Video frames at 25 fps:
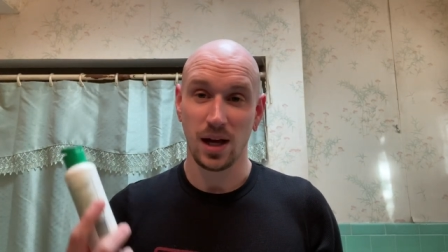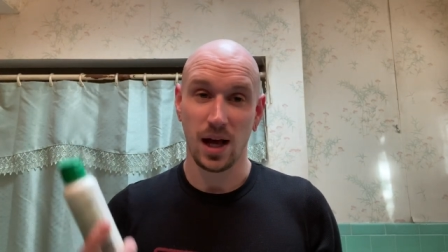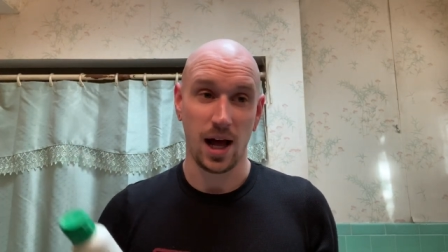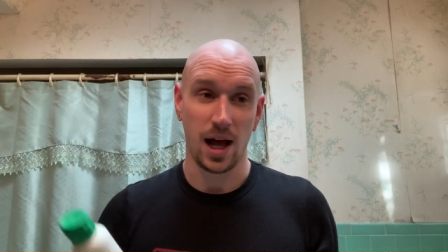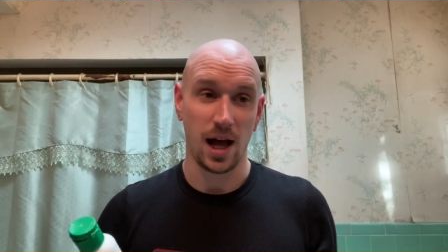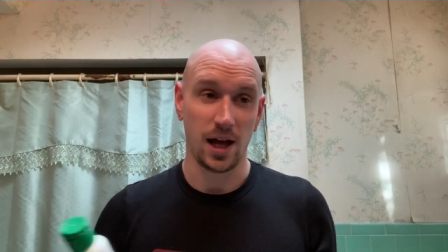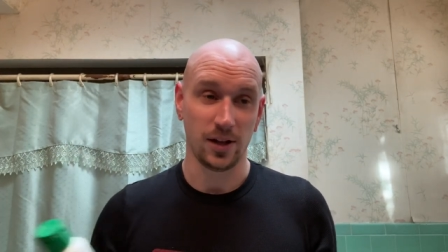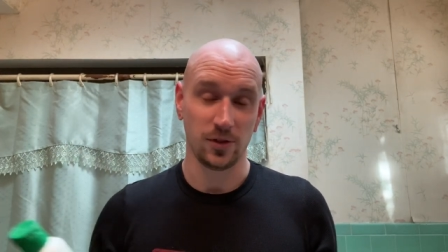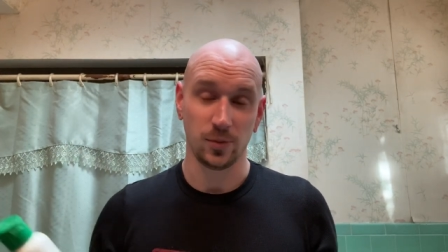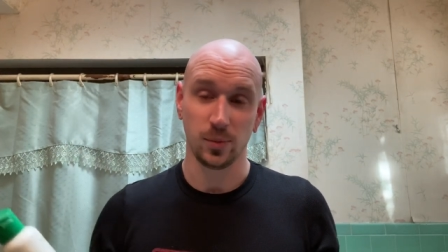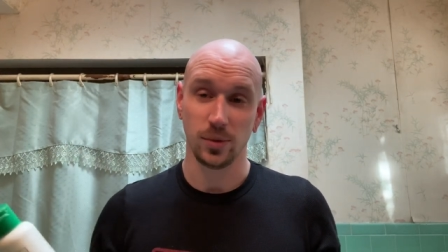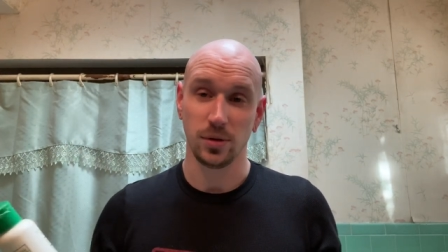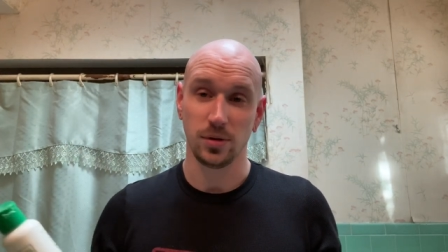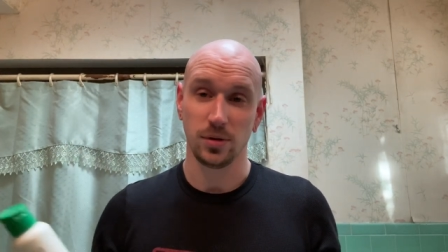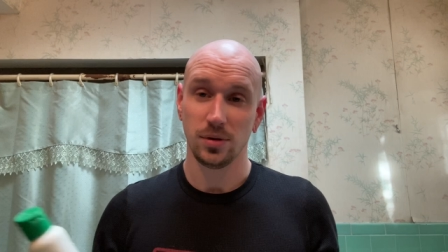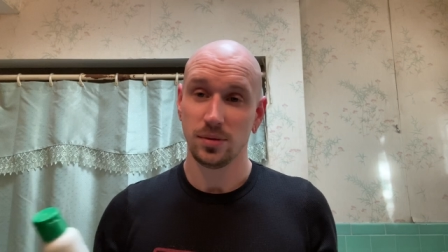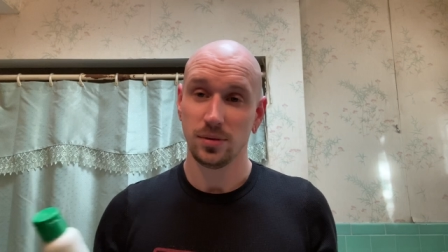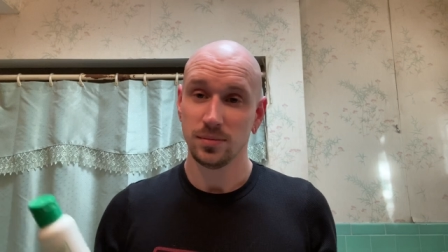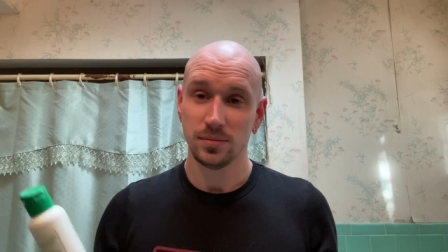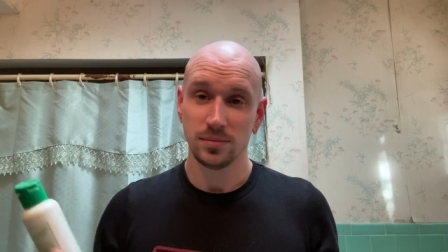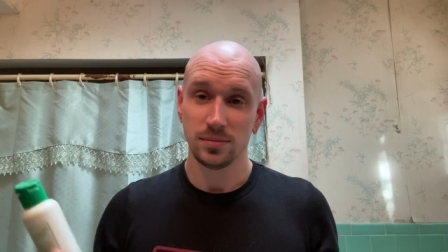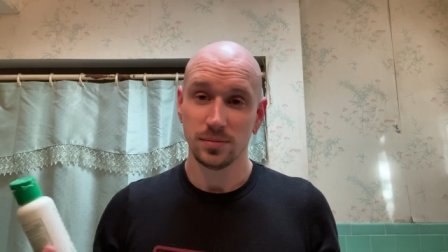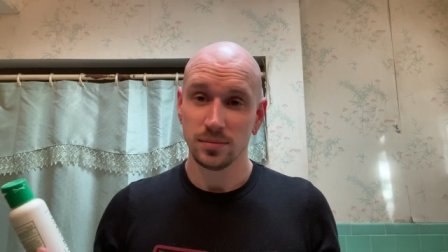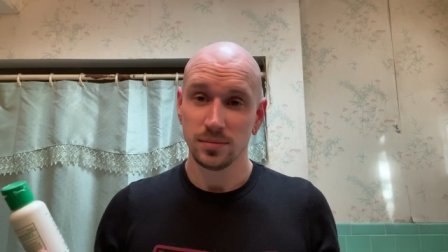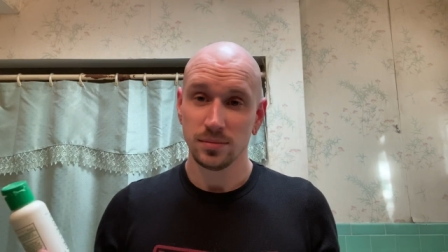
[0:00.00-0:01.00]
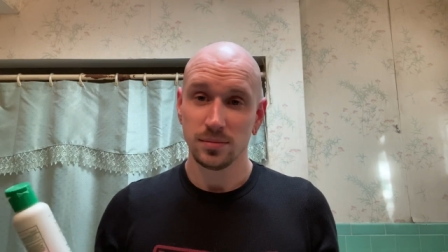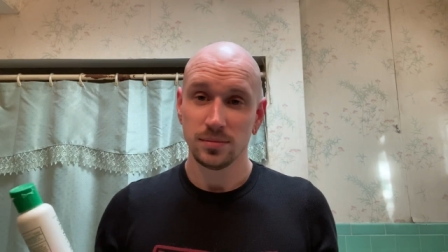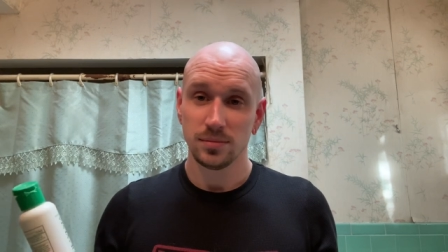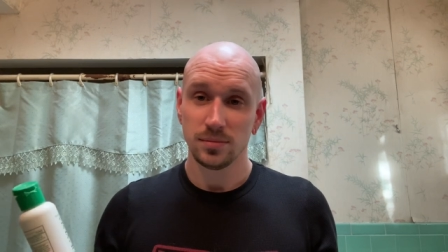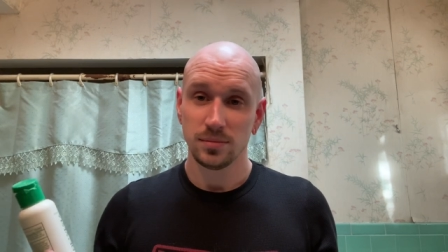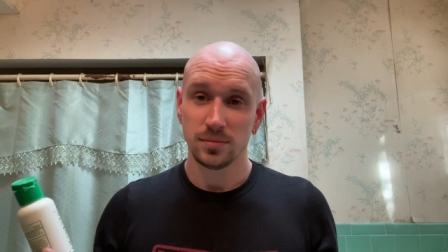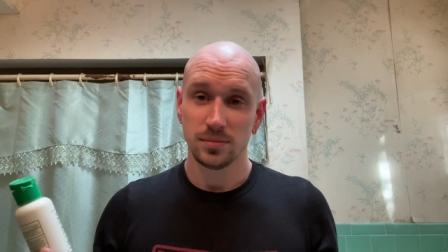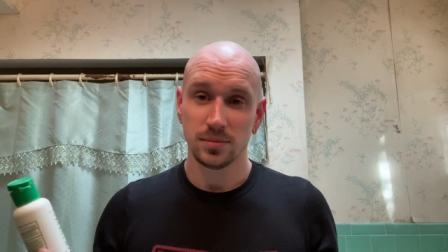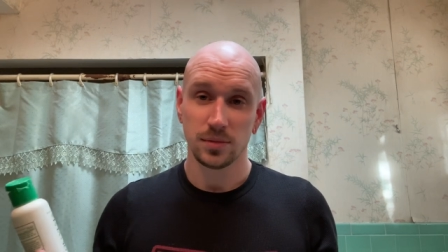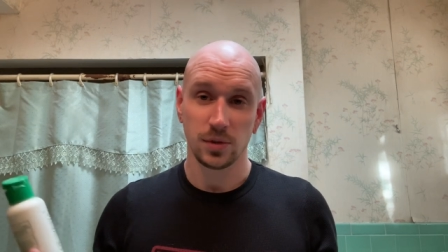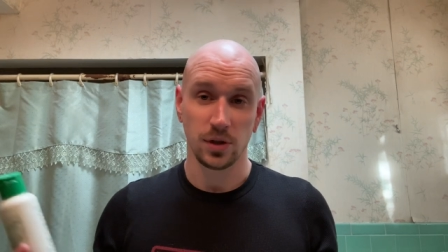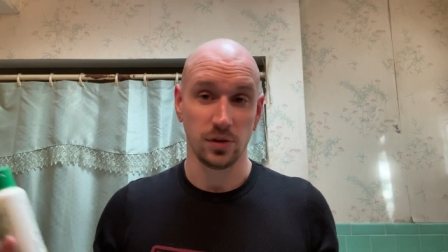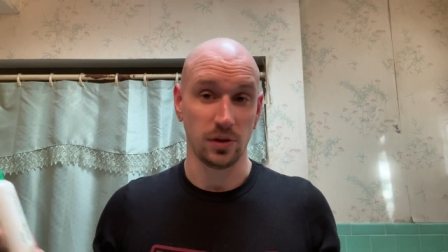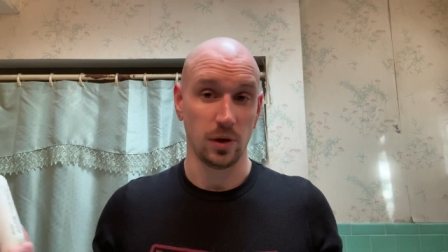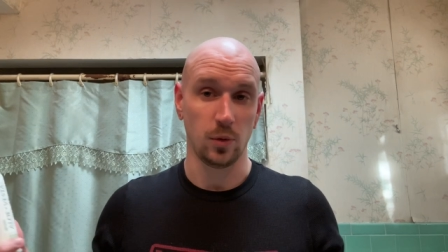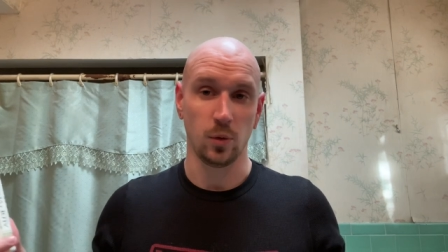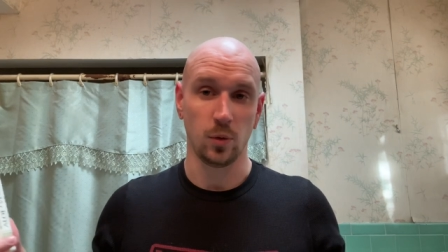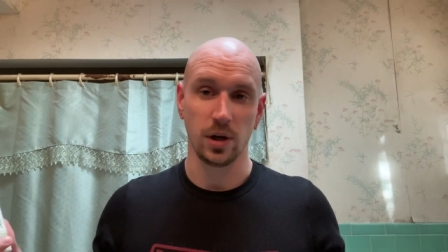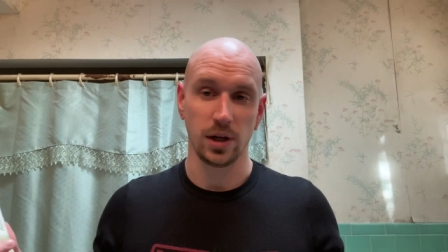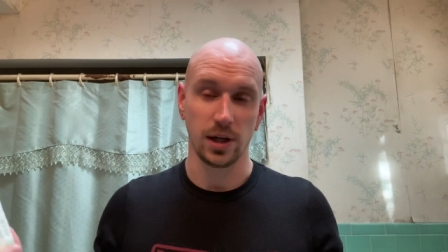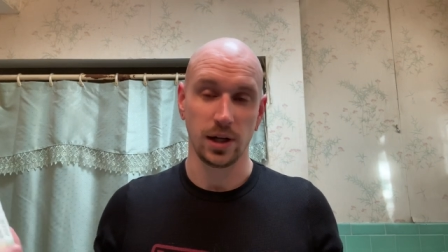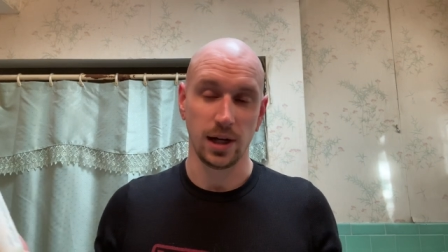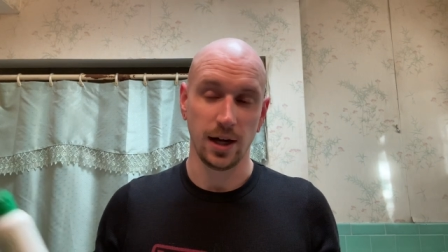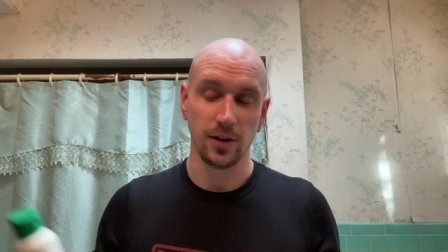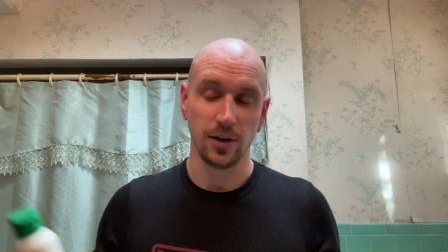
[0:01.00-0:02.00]
hospital because I
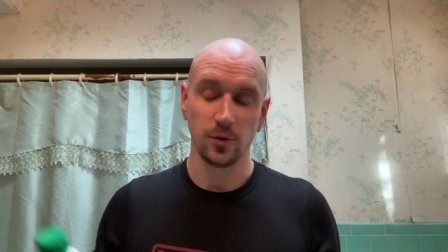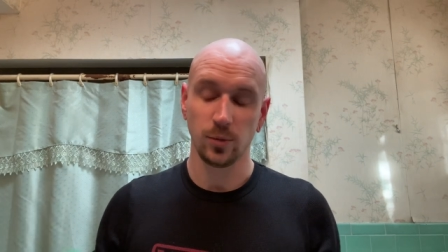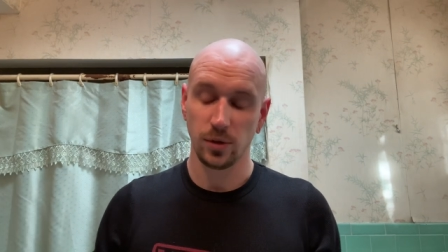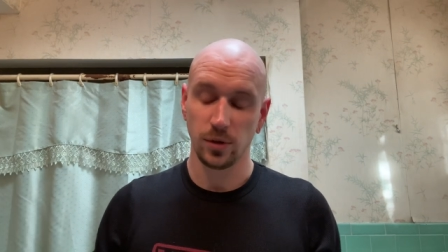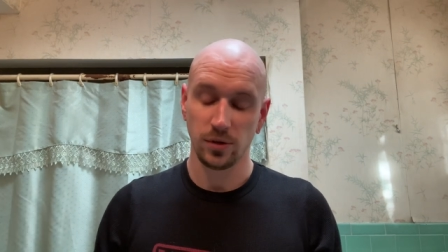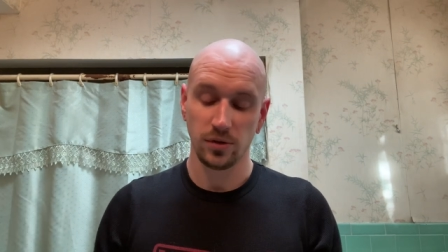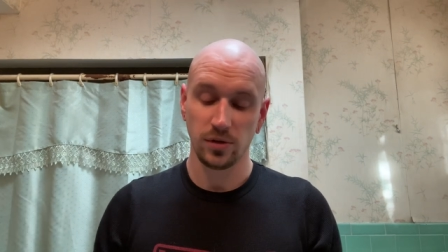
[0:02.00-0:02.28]
work at a hospital.